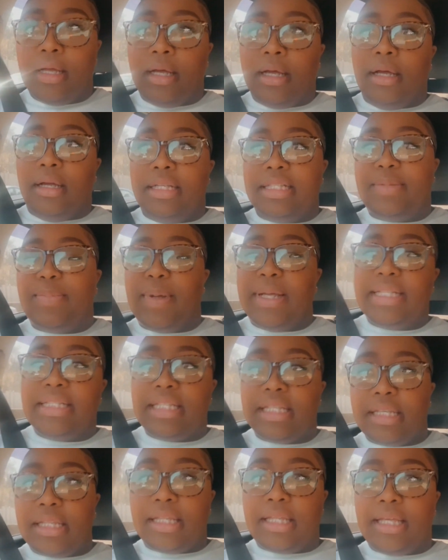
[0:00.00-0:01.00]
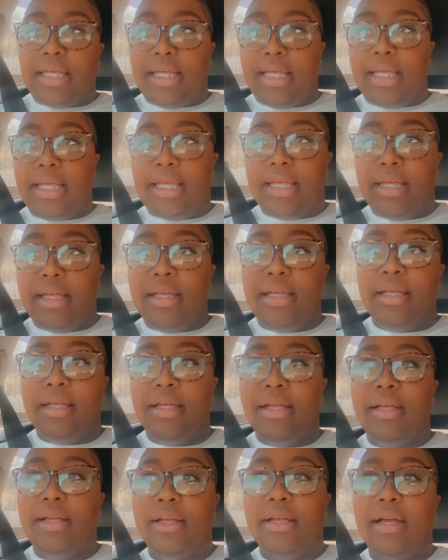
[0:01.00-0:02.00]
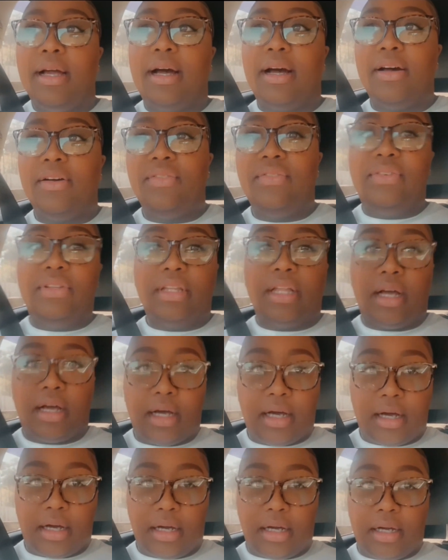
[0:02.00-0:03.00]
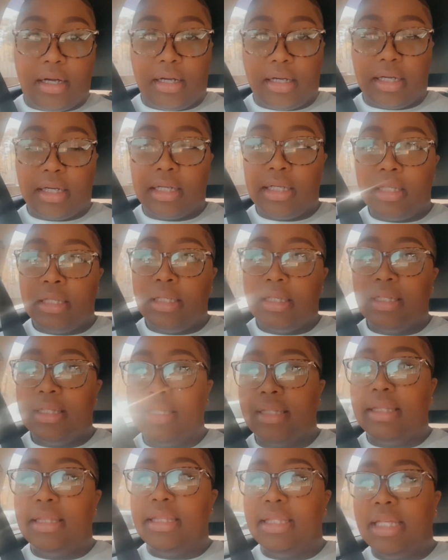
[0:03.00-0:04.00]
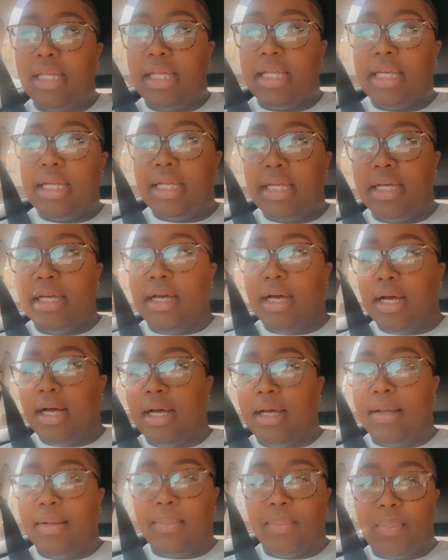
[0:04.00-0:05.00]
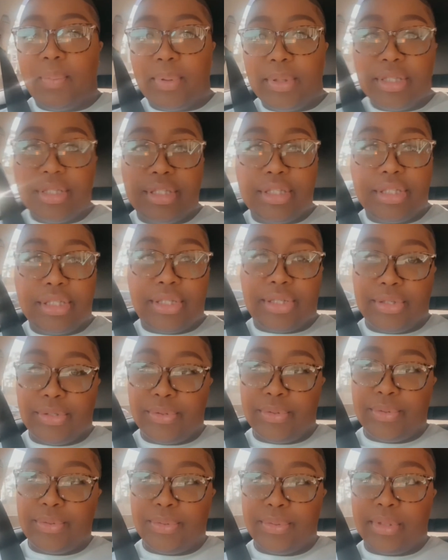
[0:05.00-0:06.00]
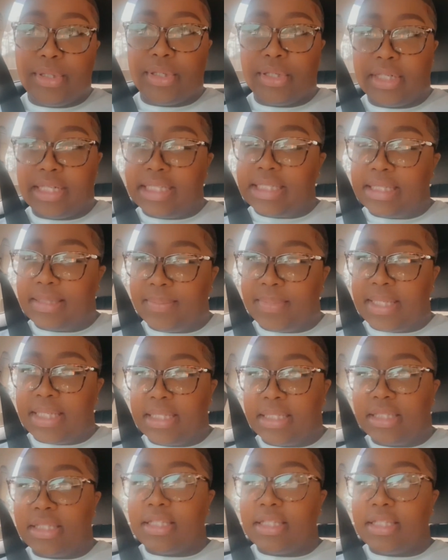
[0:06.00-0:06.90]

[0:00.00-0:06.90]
it's basically a vlog leading up to Christmas.